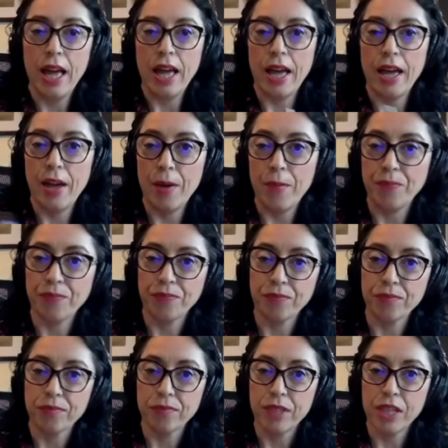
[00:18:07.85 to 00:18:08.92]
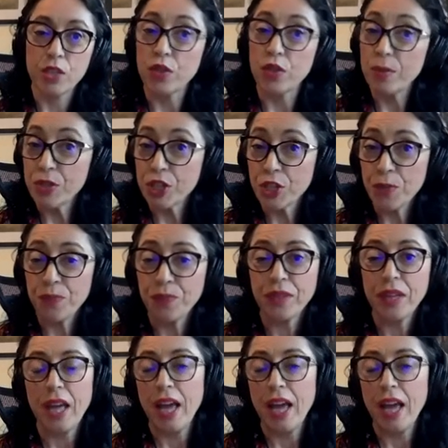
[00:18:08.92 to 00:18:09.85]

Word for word: um, description.